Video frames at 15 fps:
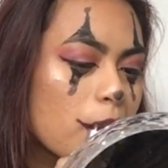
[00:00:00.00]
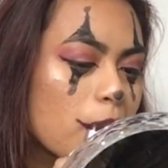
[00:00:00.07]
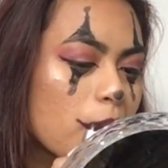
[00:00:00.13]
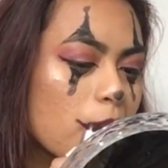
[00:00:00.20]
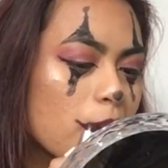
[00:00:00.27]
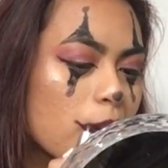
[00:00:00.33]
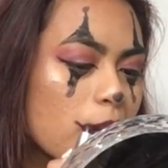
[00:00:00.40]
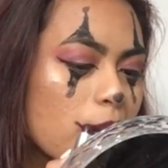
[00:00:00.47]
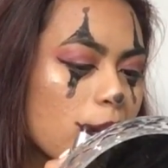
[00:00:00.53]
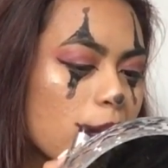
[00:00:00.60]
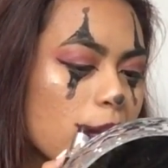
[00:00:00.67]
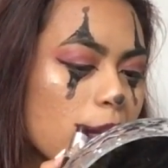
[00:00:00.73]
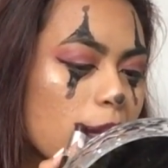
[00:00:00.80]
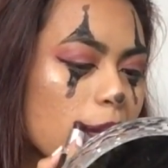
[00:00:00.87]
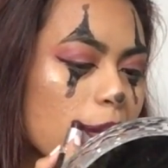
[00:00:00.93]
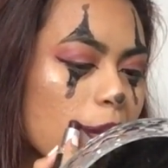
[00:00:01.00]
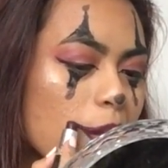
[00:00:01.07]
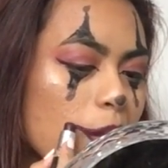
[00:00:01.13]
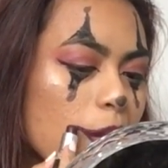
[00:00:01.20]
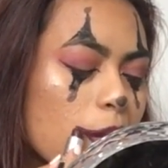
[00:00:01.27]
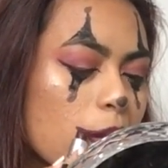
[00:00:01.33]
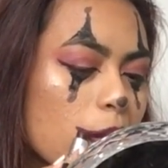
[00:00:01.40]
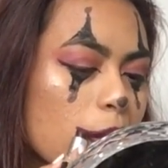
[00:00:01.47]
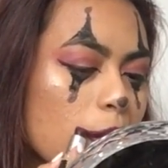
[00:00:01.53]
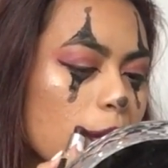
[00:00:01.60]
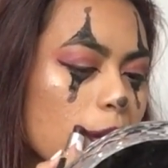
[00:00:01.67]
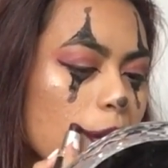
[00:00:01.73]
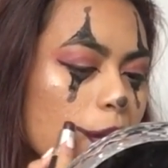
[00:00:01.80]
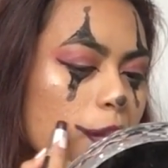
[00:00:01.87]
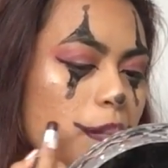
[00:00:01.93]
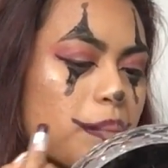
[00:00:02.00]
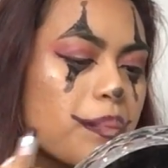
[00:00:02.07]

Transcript: [no speech]